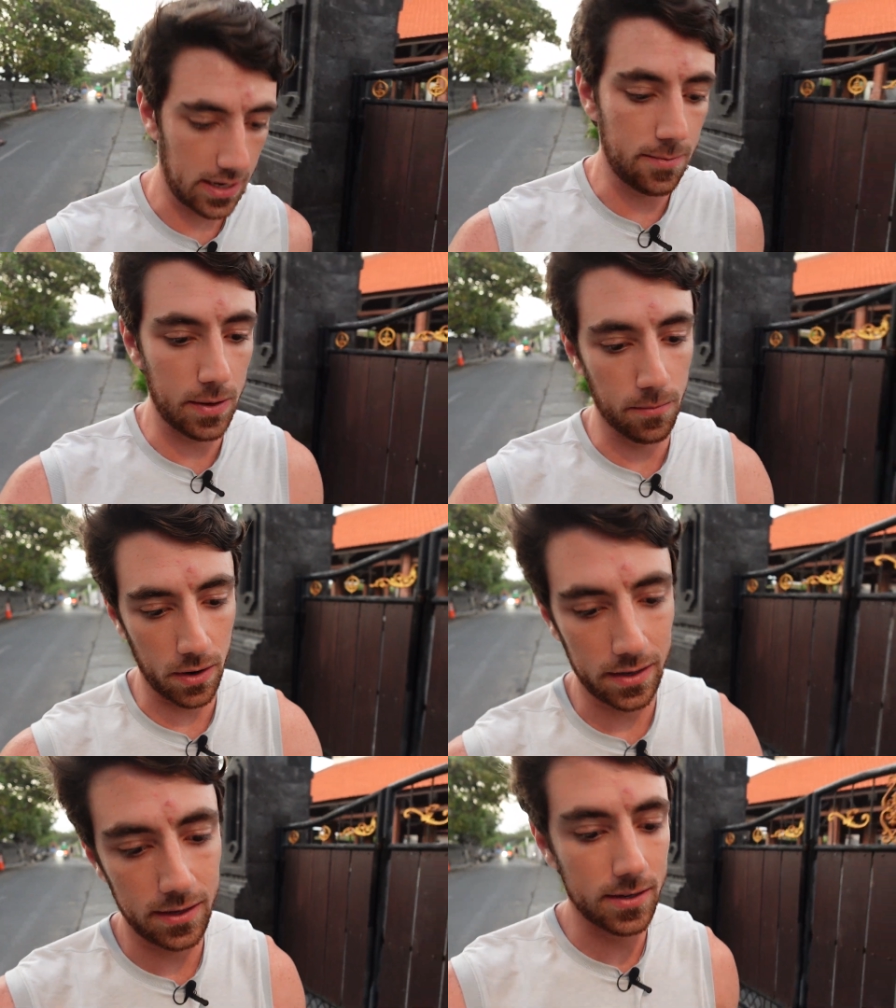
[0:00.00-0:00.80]
Keeping
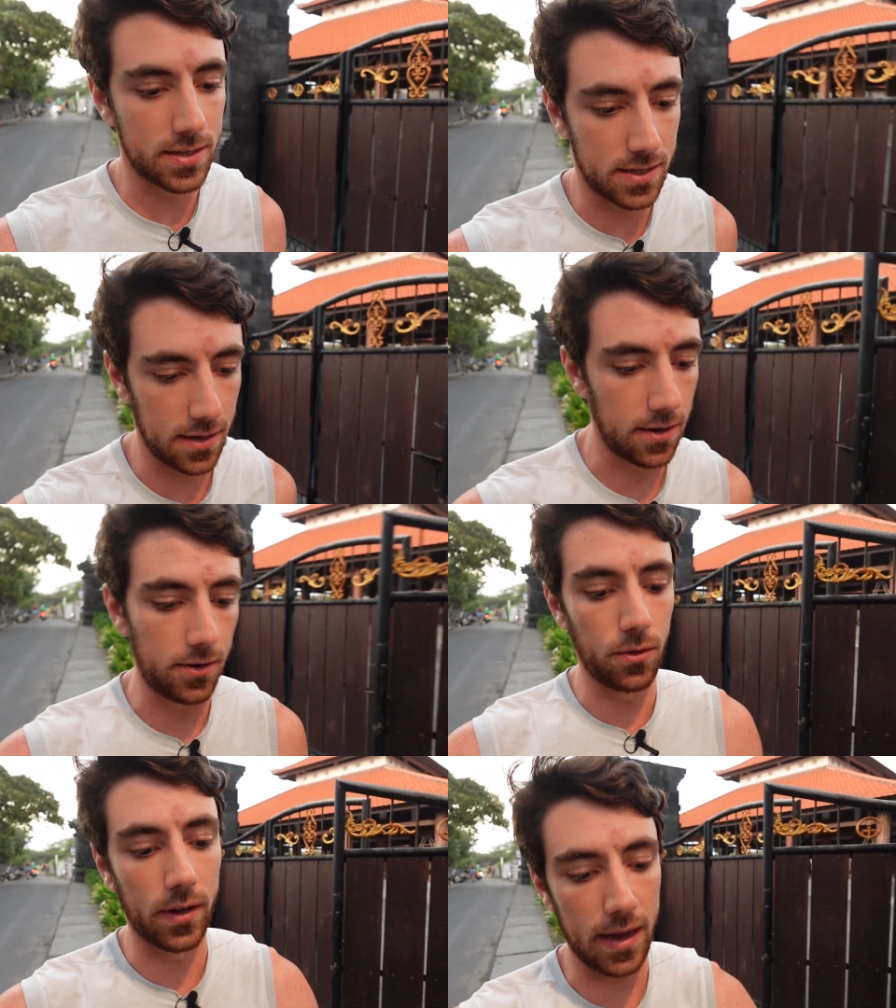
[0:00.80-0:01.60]
money is, you know,
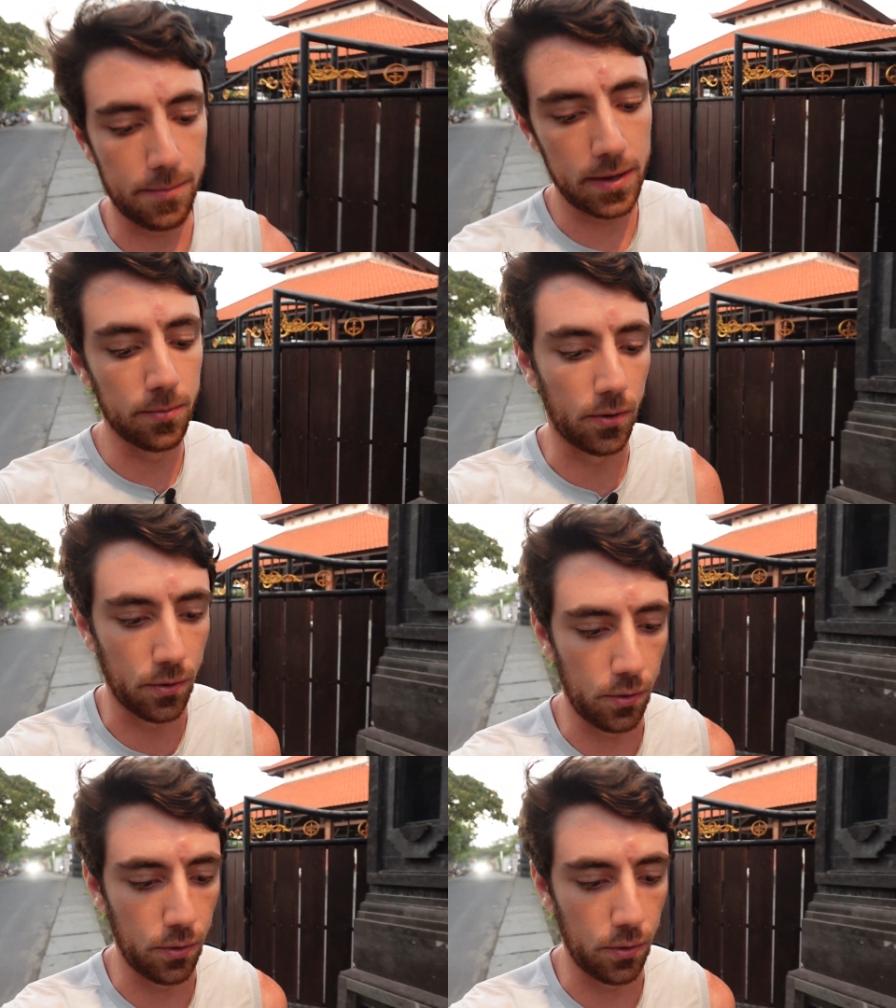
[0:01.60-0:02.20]
you look at people